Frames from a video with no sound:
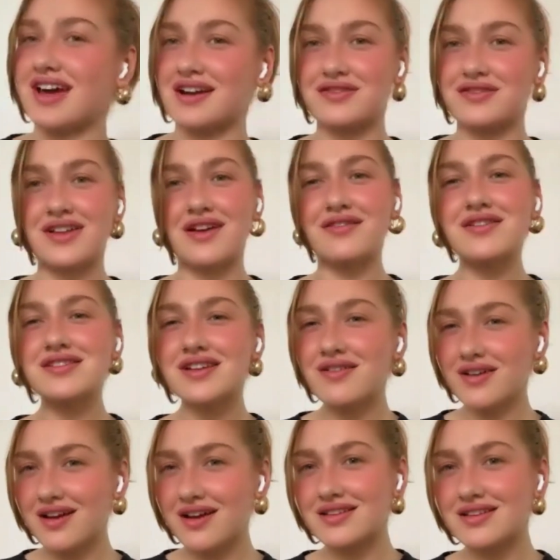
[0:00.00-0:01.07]
kind of flavors
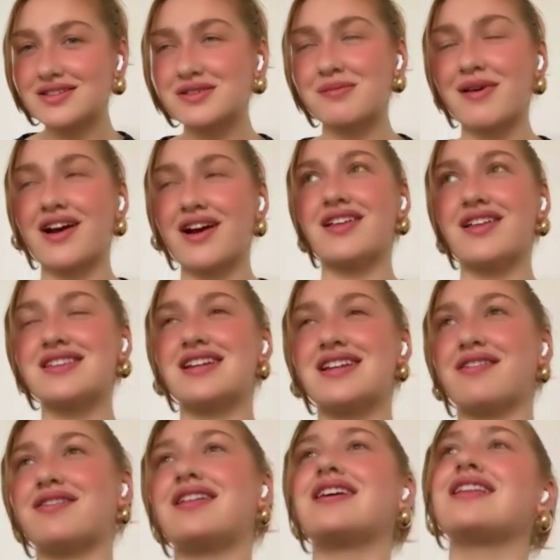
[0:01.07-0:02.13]
going on. So Maryland's
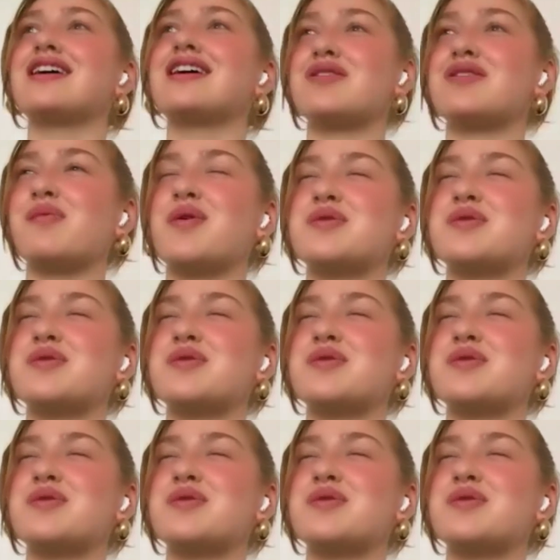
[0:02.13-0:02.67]
definitely like the